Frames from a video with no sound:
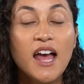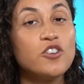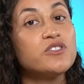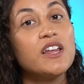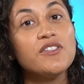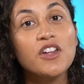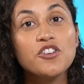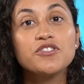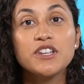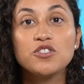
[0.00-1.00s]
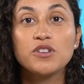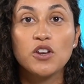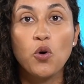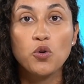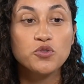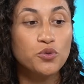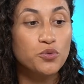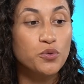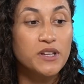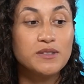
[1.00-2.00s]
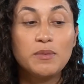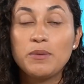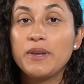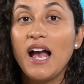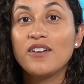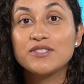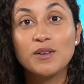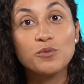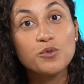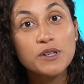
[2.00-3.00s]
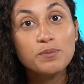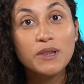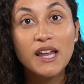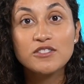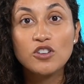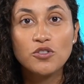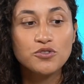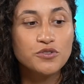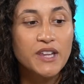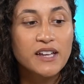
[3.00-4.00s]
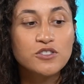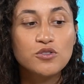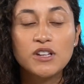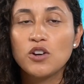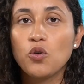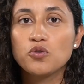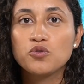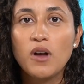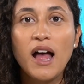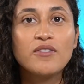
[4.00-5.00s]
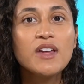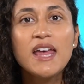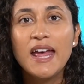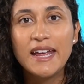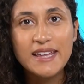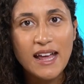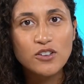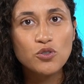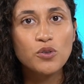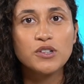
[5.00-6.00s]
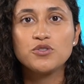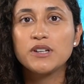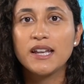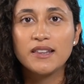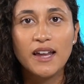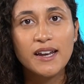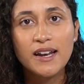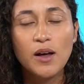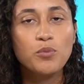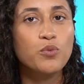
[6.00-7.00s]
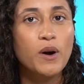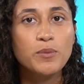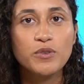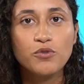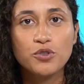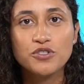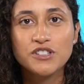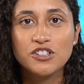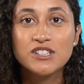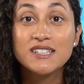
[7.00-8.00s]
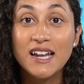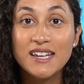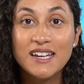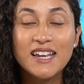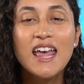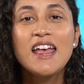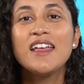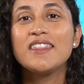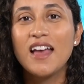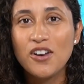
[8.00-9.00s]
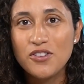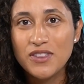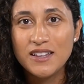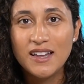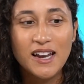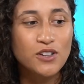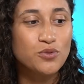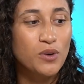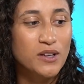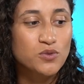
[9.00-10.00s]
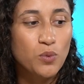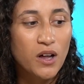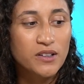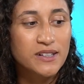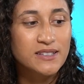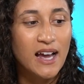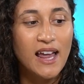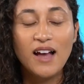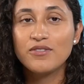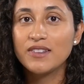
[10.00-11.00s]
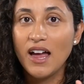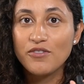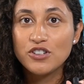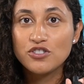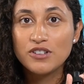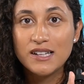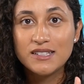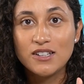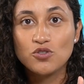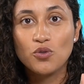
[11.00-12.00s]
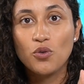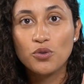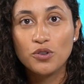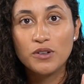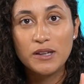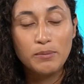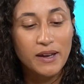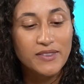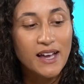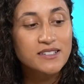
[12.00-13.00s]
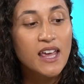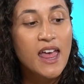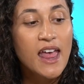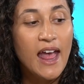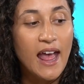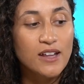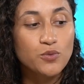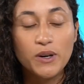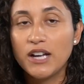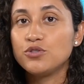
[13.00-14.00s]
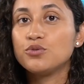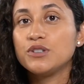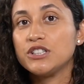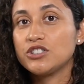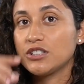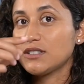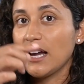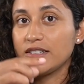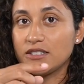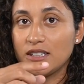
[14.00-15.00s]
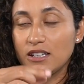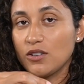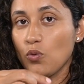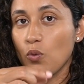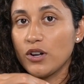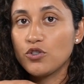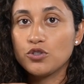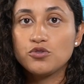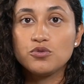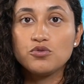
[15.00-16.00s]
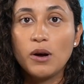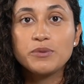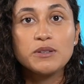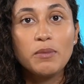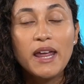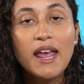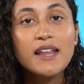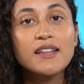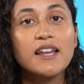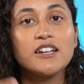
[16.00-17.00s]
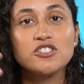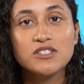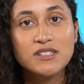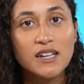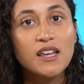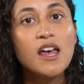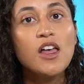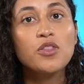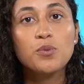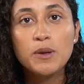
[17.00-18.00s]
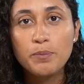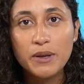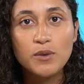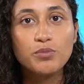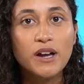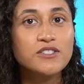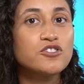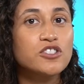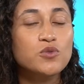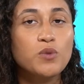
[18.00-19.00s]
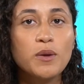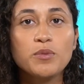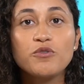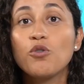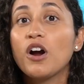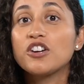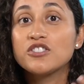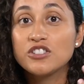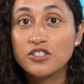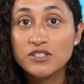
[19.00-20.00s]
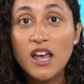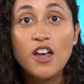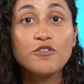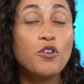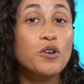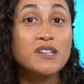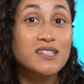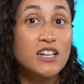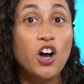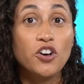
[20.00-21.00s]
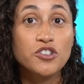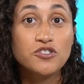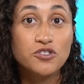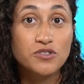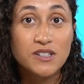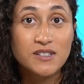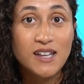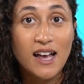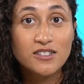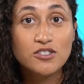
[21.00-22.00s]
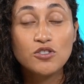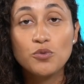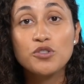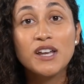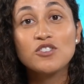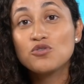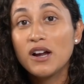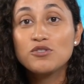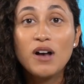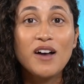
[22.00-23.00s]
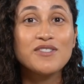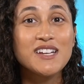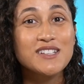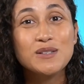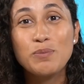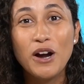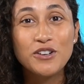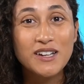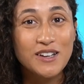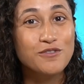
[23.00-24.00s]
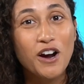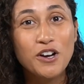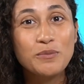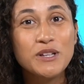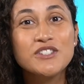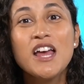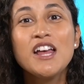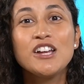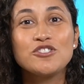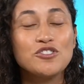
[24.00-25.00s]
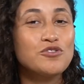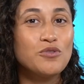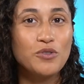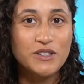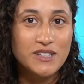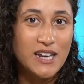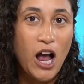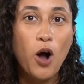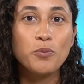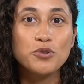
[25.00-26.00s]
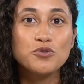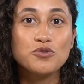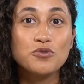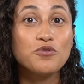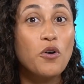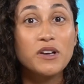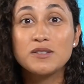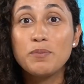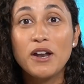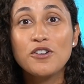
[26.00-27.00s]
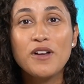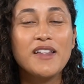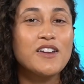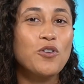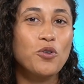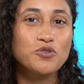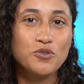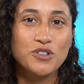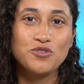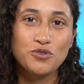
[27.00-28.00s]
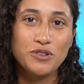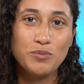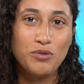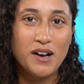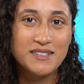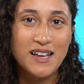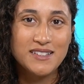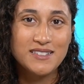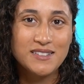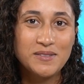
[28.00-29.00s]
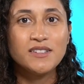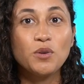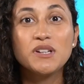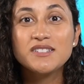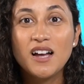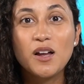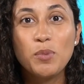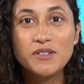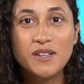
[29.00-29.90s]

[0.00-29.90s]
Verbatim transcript: And another thing you can also do is maybe have some green plants on your desk. You can also have a candle and you can light it up right before you start studying. The other thing that I do as well is I have lavender essential oil in my desk. And what I do is just I take one or two drops in my hand and I just take three big breaths just right before I start focusing on a certain task. So you can try to have an inspiring environment just it's going to help you to focus better and then also enjoy the process. Now let's talk about